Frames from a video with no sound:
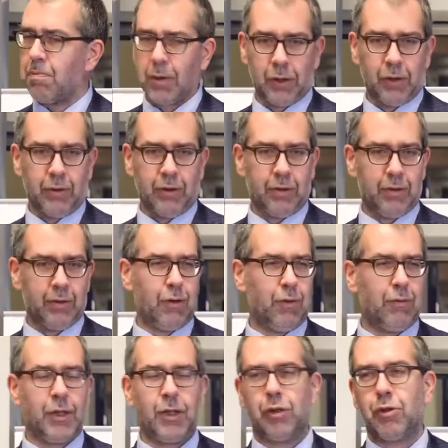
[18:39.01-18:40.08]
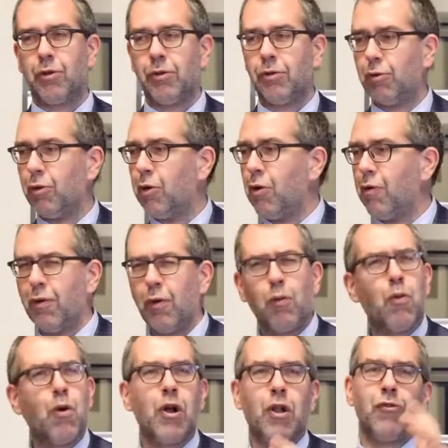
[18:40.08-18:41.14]
moderate you know we're not going to go
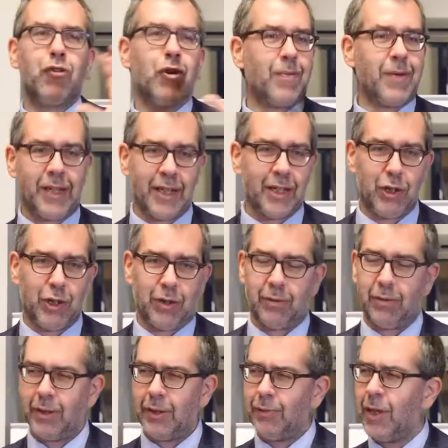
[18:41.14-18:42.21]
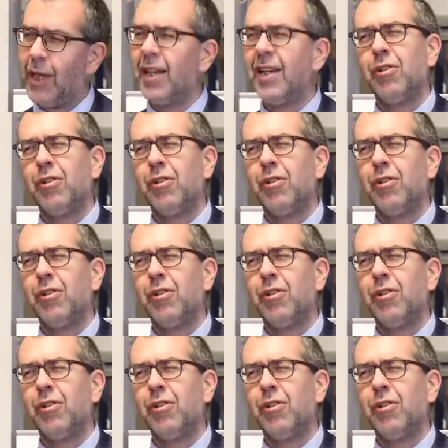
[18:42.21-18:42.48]
for world domination no?